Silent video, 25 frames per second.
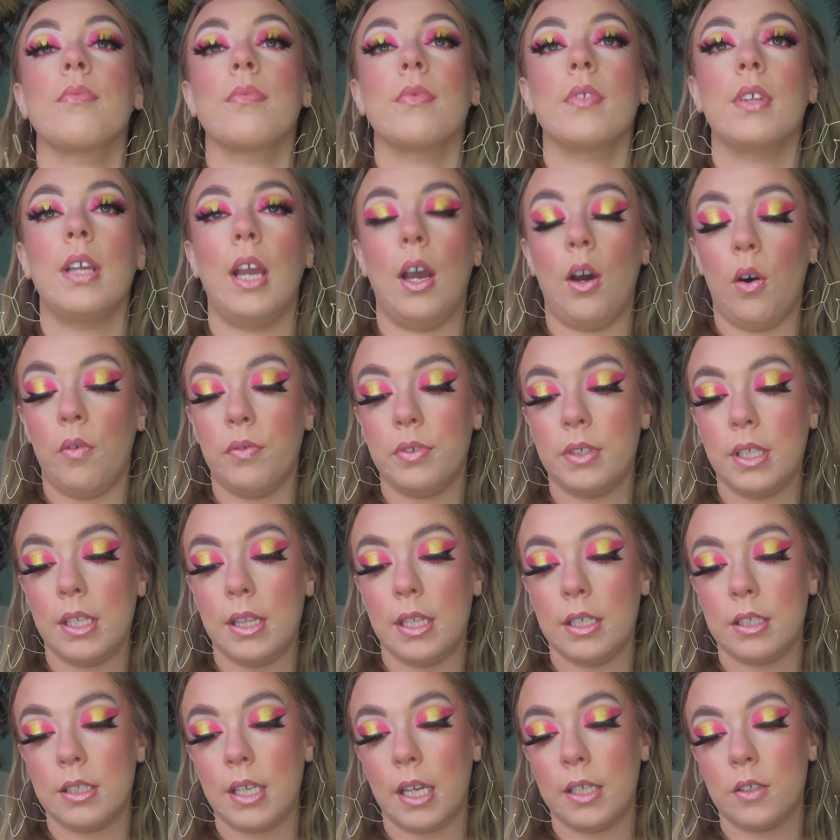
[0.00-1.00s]
yeah, obviously the
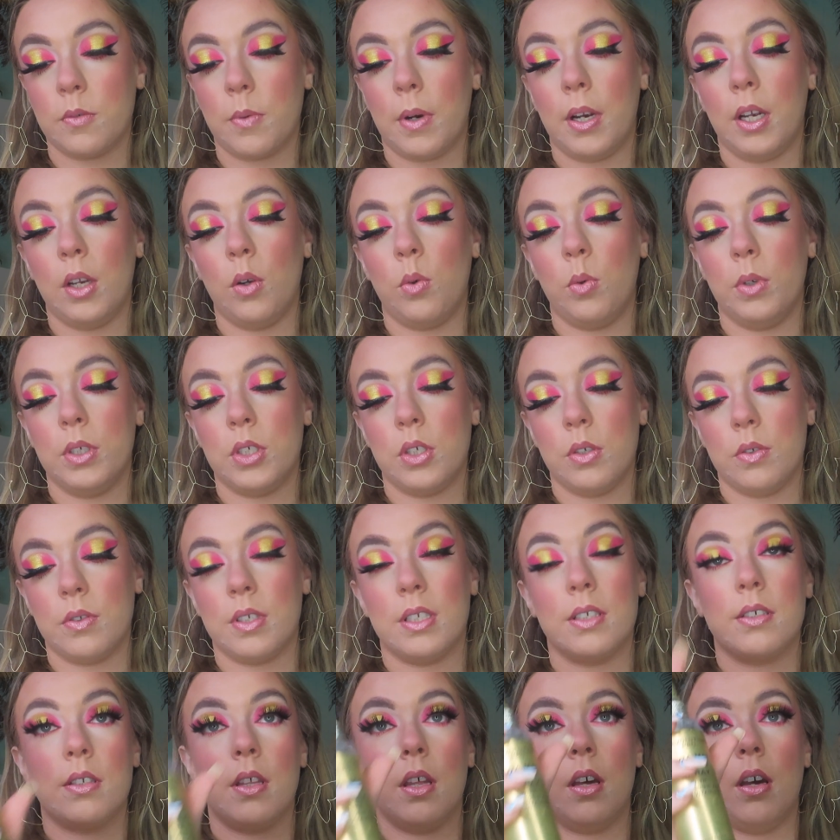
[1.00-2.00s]
setting spray I always use
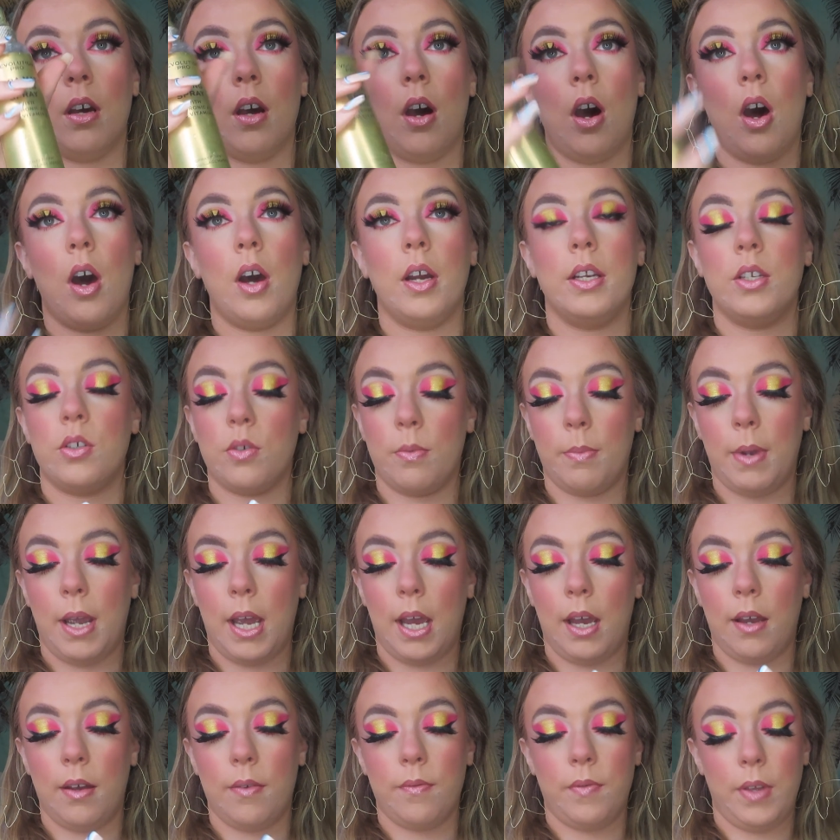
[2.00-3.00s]
is the Hydra
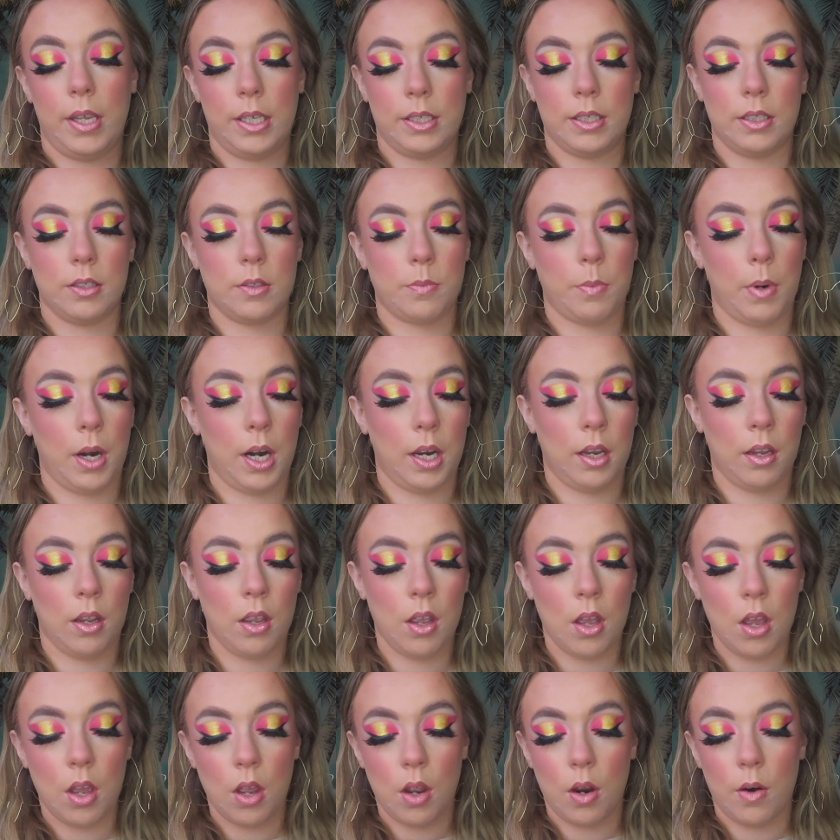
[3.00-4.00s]
Matte Fixing Spray
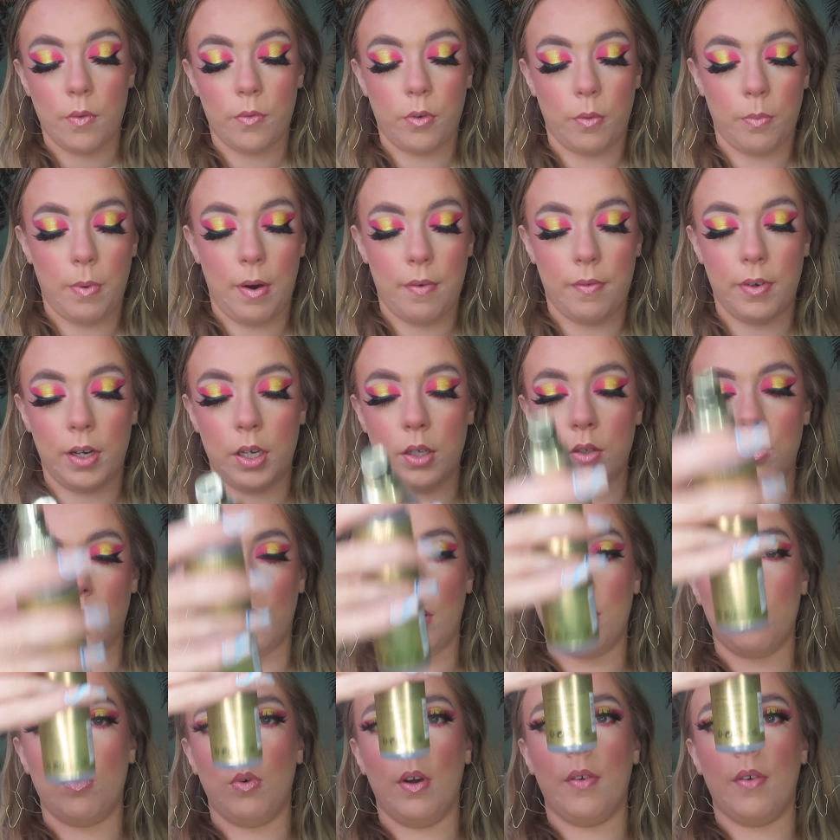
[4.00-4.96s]
from Revolution. Oh,